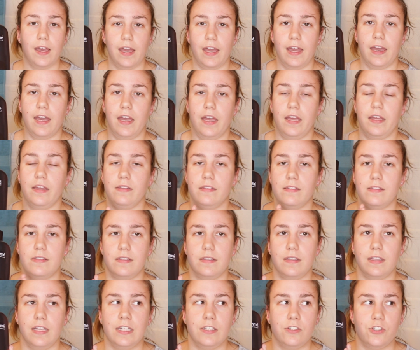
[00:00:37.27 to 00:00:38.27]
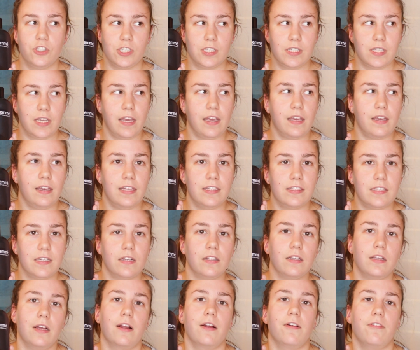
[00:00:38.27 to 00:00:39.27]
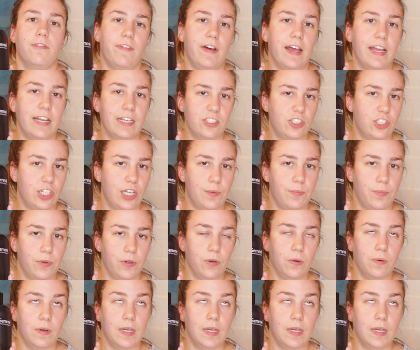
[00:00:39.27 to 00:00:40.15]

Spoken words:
and it's just like, it's a clarifying shampoo,